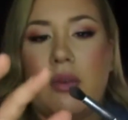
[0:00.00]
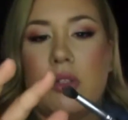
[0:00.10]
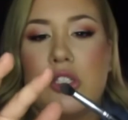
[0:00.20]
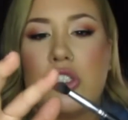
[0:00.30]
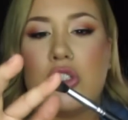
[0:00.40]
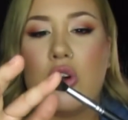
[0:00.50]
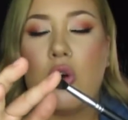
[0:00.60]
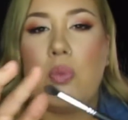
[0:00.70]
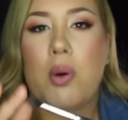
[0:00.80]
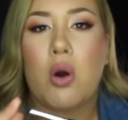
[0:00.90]
was
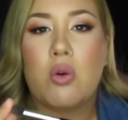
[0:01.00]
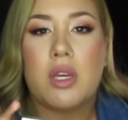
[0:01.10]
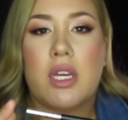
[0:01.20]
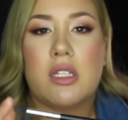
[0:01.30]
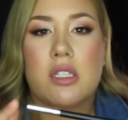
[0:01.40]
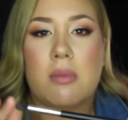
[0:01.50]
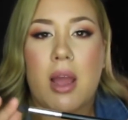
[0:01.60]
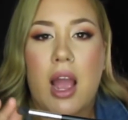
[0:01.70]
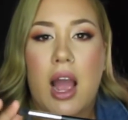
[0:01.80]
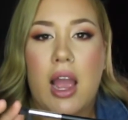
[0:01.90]
so pokey to
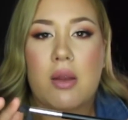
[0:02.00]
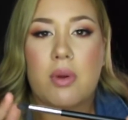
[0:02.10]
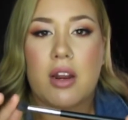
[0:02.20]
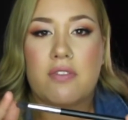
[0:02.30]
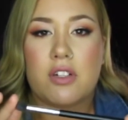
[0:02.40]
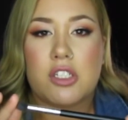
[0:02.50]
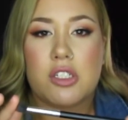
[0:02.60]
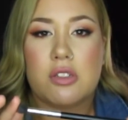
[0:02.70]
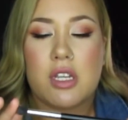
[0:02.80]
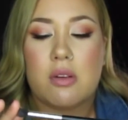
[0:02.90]
my eye when I first
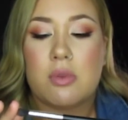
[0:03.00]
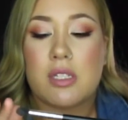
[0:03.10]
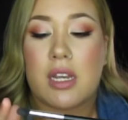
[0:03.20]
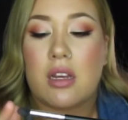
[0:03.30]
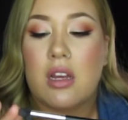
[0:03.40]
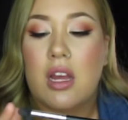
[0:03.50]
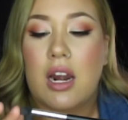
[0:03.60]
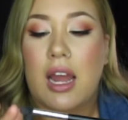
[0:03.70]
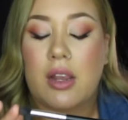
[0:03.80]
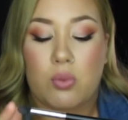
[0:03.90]
used it. It was like
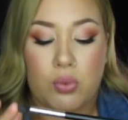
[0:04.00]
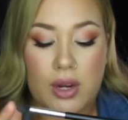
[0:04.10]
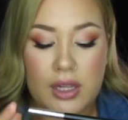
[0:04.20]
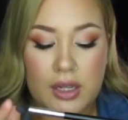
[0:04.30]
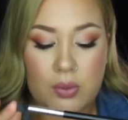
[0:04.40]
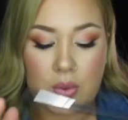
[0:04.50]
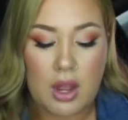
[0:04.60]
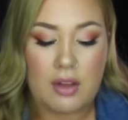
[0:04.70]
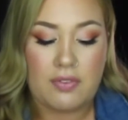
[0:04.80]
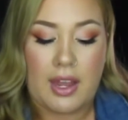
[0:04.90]
really
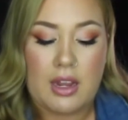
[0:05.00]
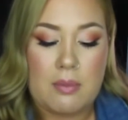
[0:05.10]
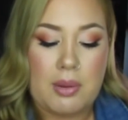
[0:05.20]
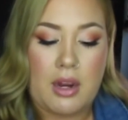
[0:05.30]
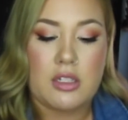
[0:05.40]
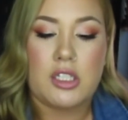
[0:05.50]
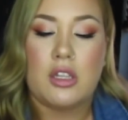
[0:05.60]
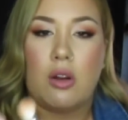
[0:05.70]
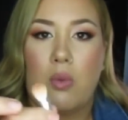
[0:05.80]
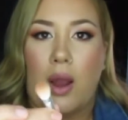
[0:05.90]
rough, like compared to
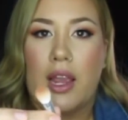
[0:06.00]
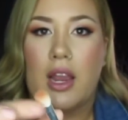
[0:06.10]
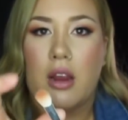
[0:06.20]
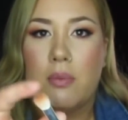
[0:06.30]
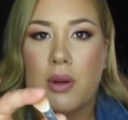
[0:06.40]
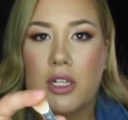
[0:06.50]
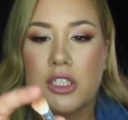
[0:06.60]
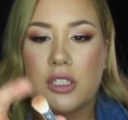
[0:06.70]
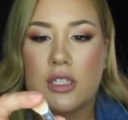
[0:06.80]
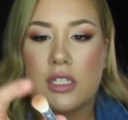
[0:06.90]
their white hair
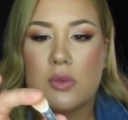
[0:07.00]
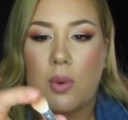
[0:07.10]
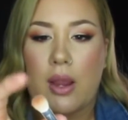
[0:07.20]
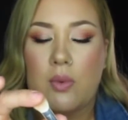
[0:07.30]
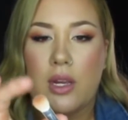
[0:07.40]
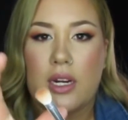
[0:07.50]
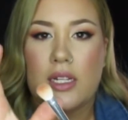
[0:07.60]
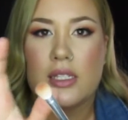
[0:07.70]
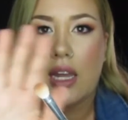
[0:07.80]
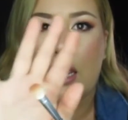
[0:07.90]
brush. This white one,
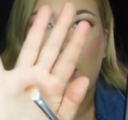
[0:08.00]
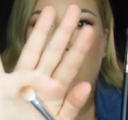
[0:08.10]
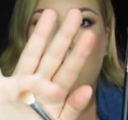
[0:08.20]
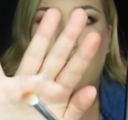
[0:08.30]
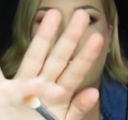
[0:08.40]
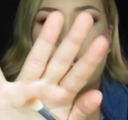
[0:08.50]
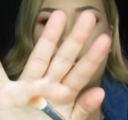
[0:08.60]
it's like, and this